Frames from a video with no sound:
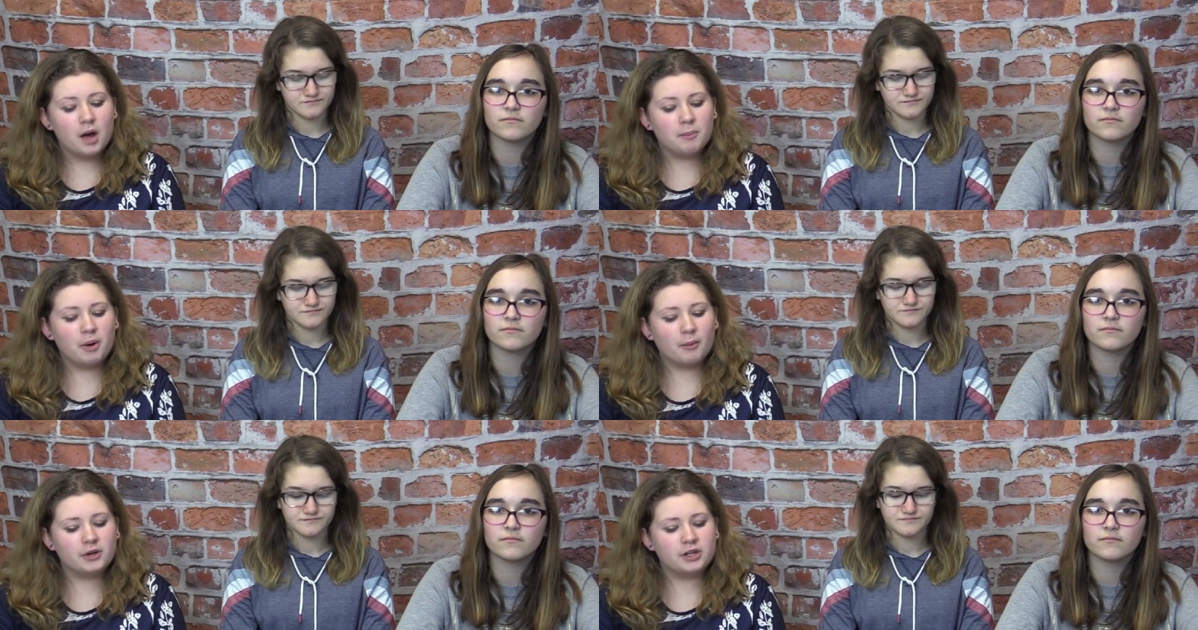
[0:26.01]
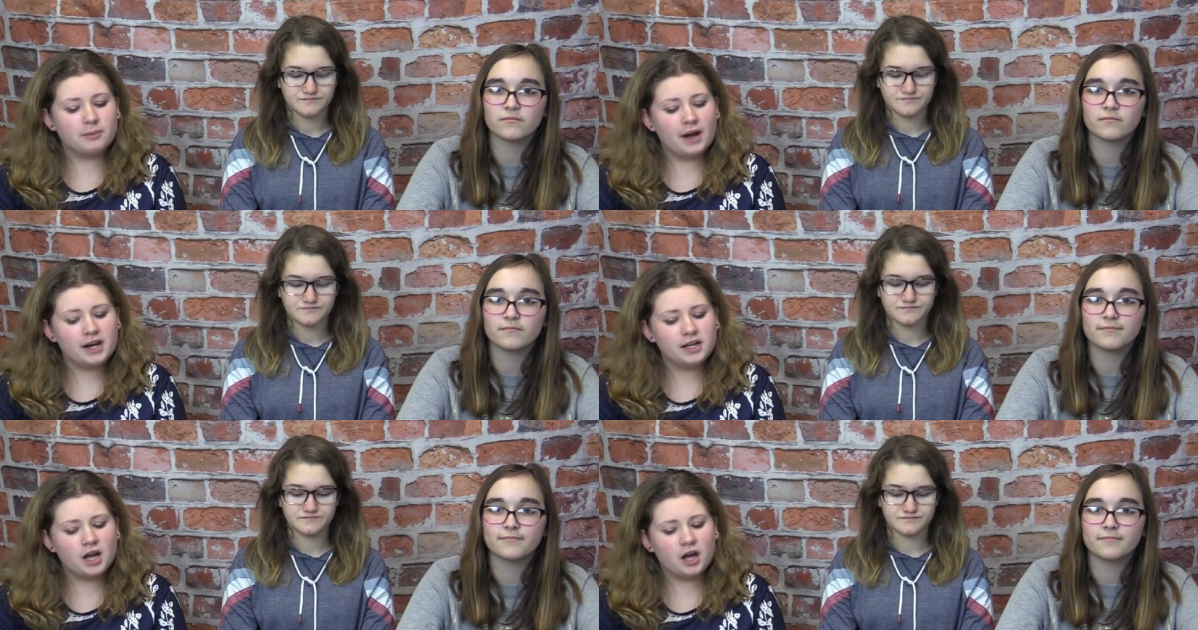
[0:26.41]
Speaker 1: But what you
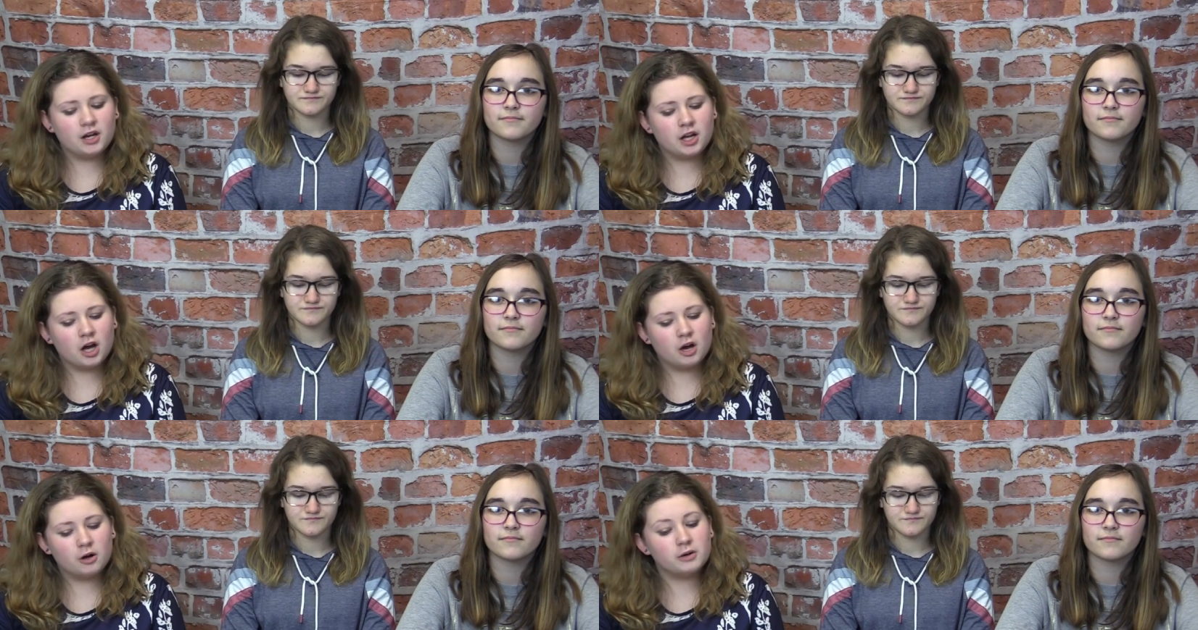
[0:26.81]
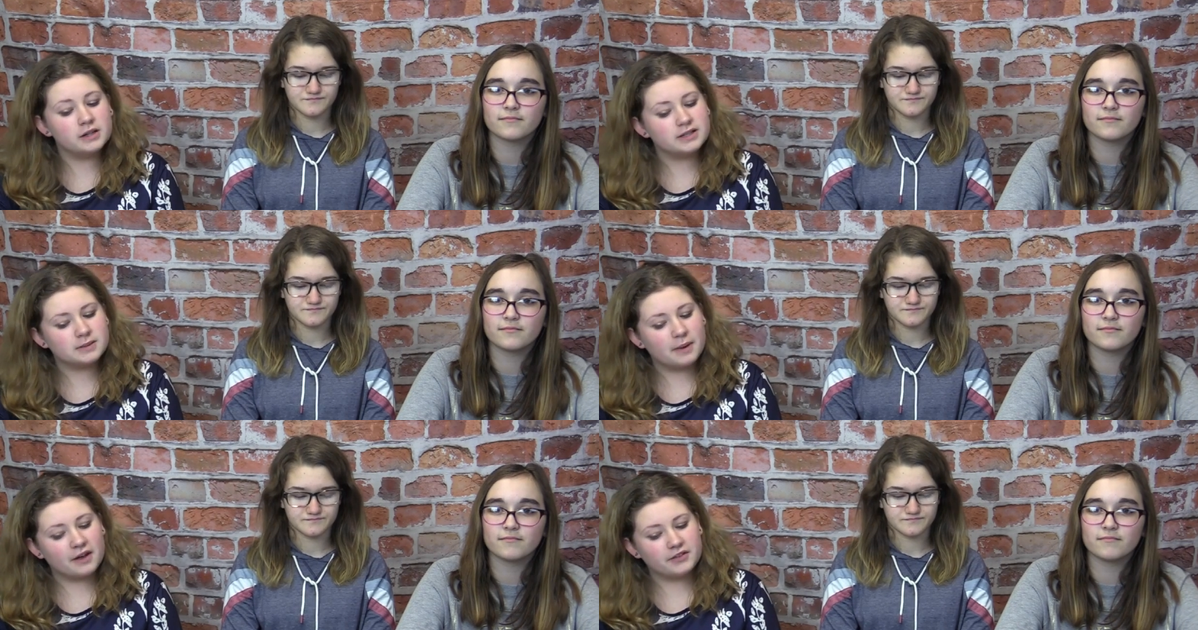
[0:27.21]
might not know
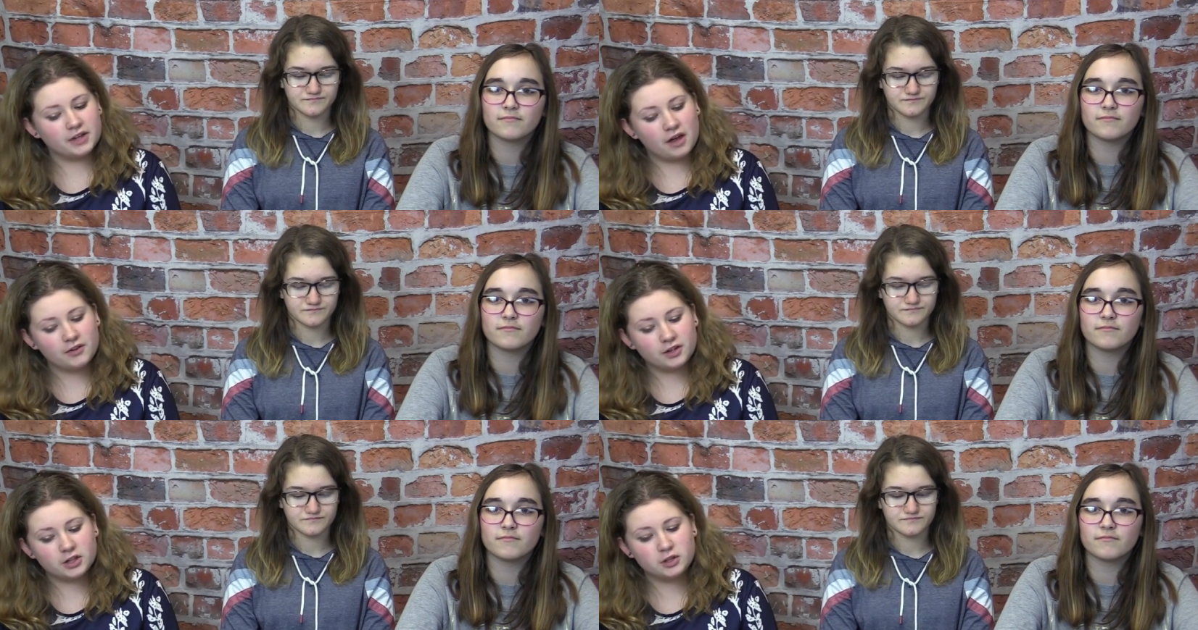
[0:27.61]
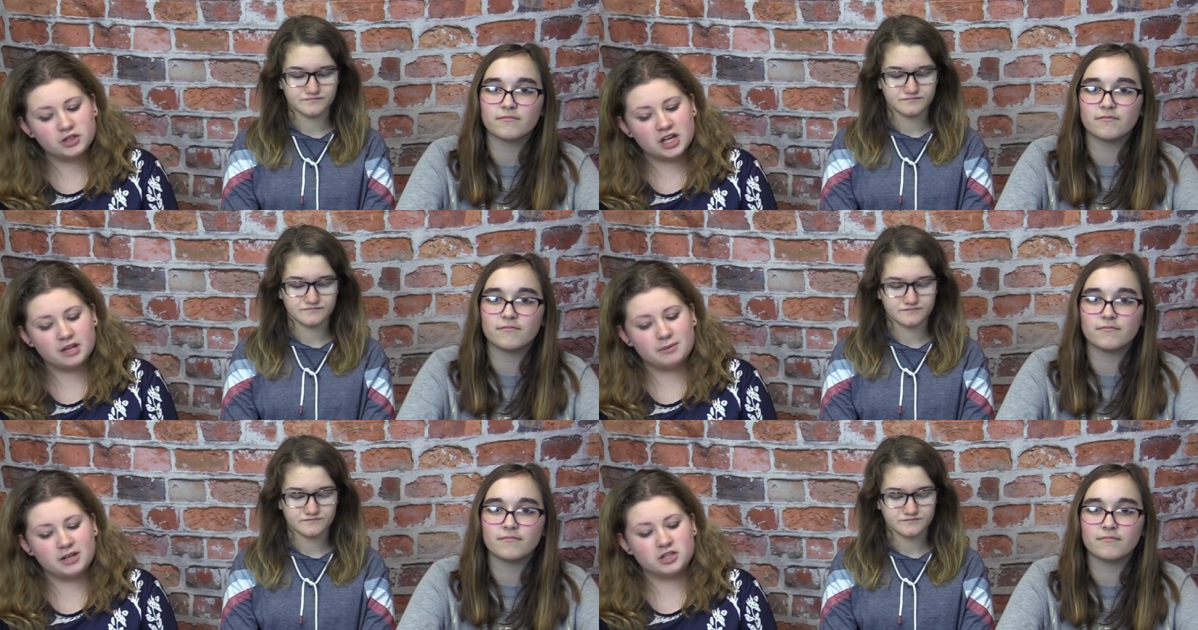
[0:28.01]
is about the other
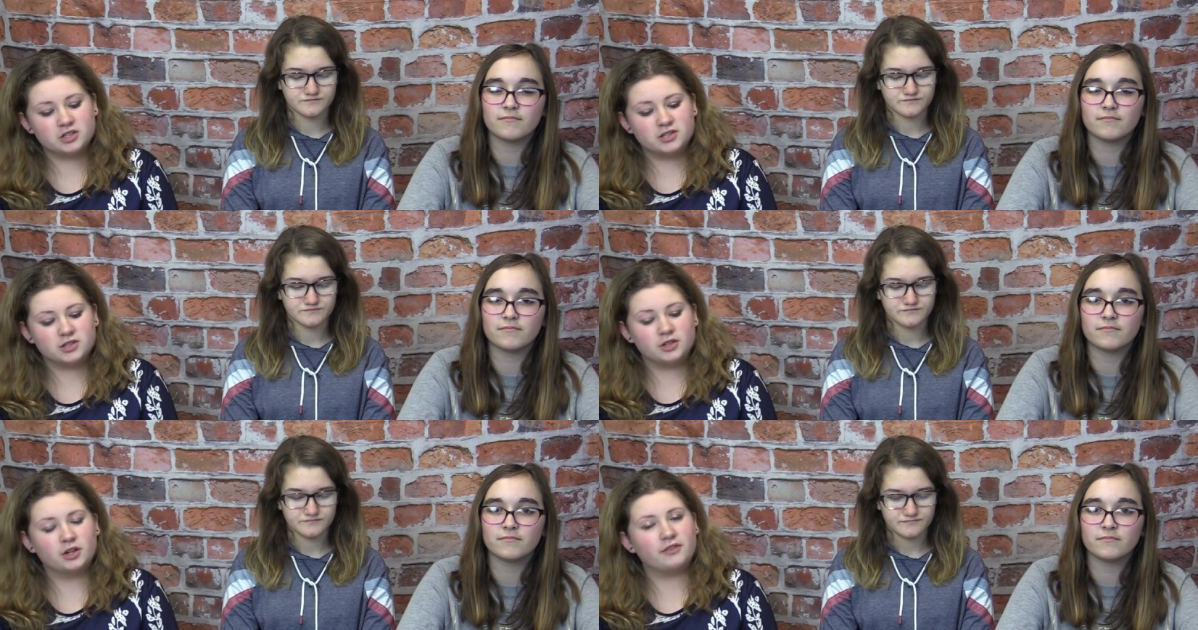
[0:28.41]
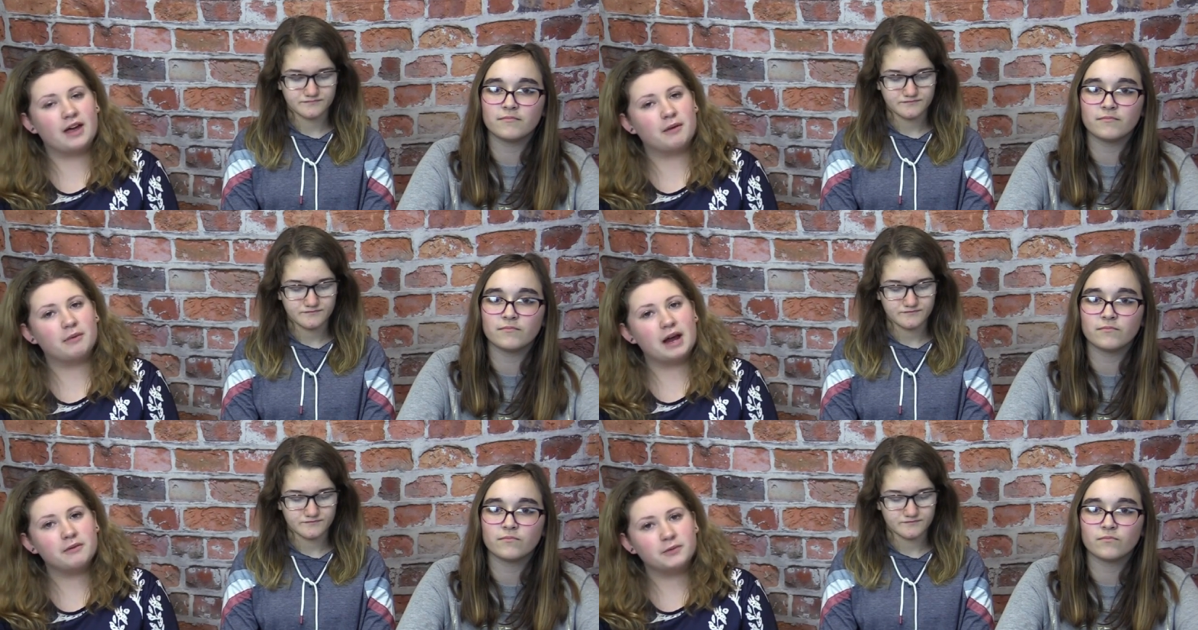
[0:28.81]
huge animation studio
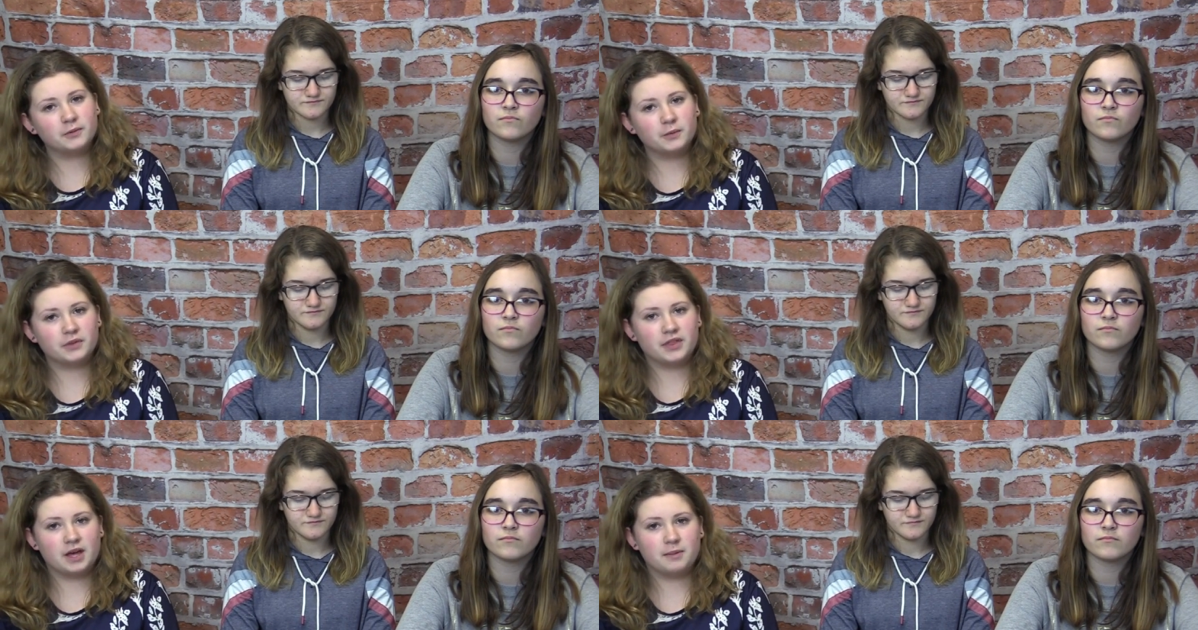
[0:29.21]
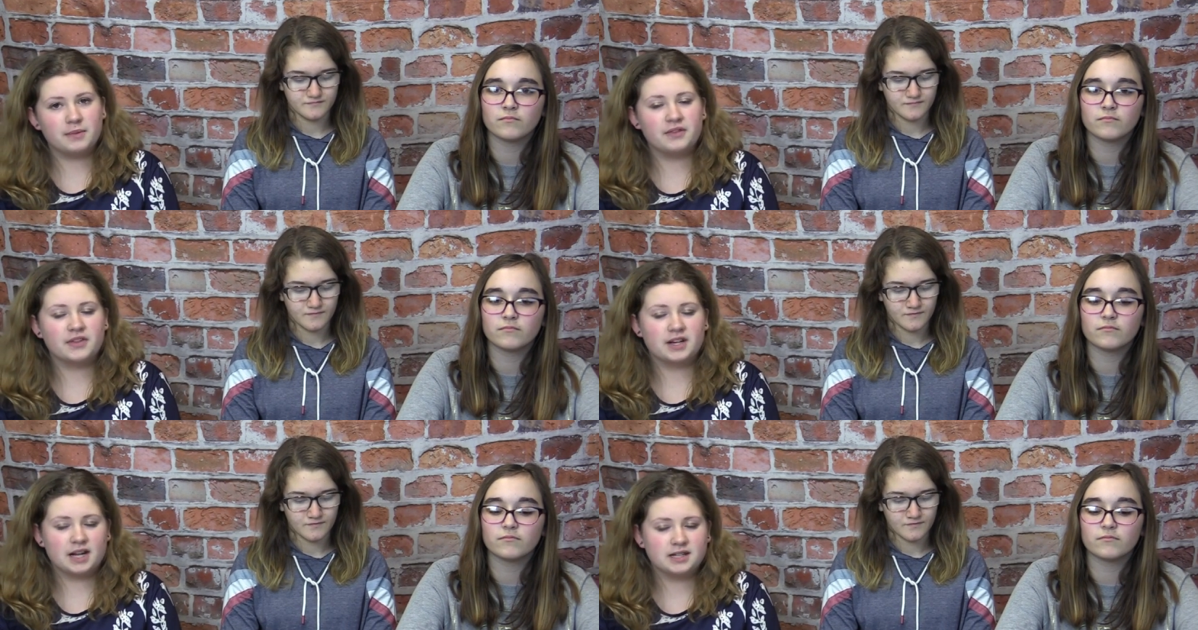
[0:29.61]
that rivaled with
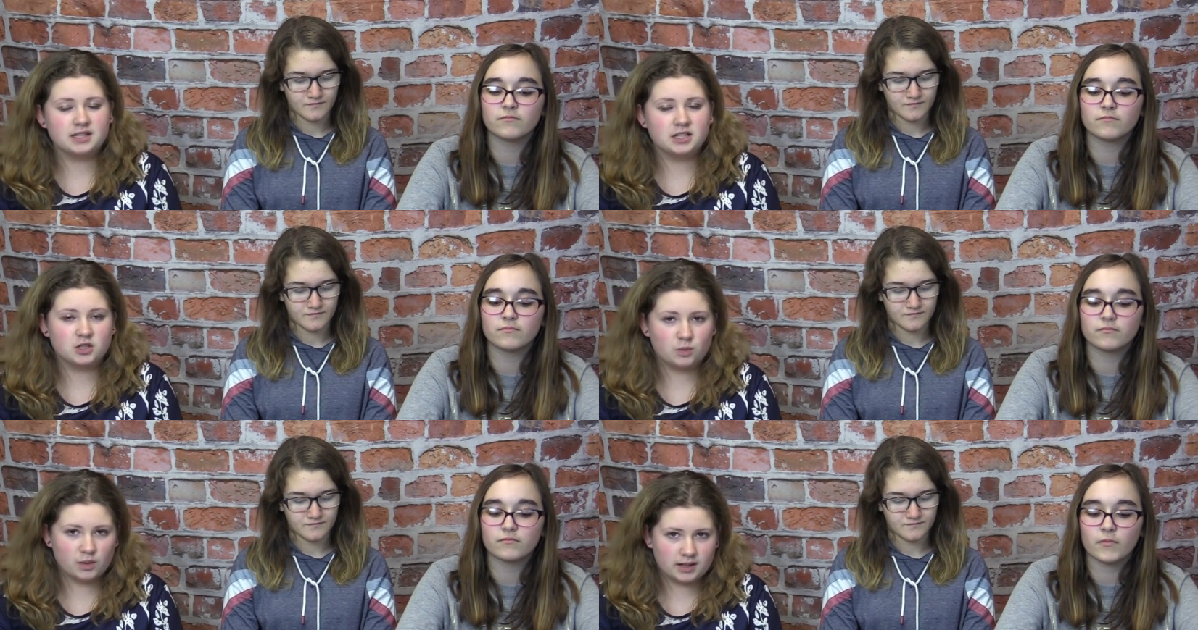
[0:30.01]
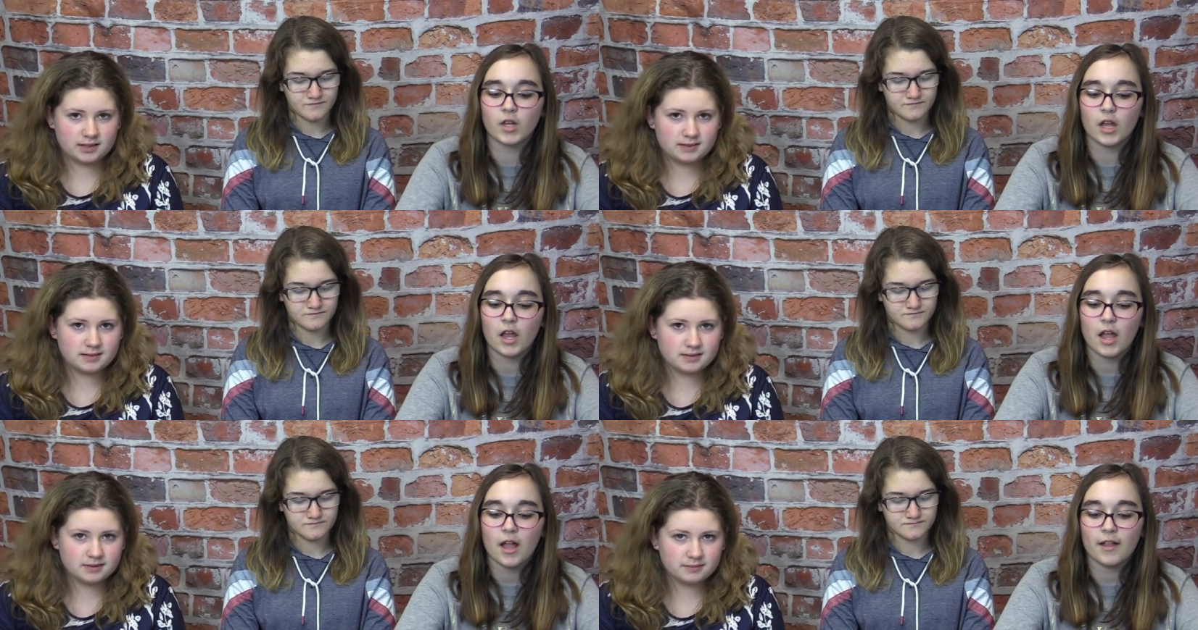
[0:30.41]
them in the
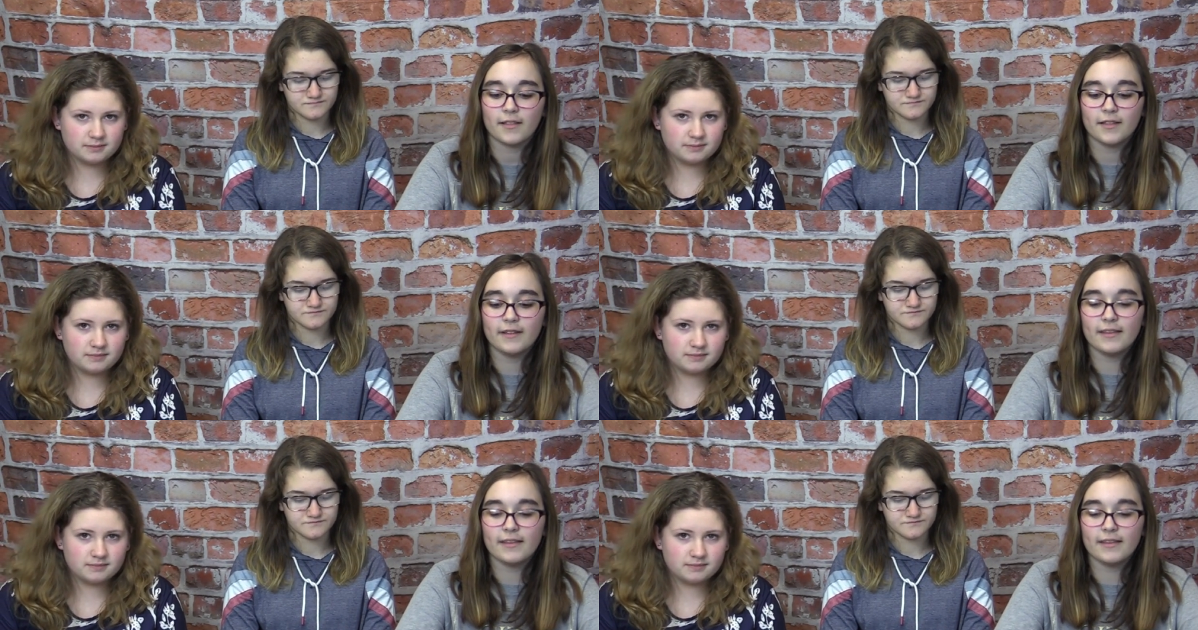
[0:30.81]
1920s.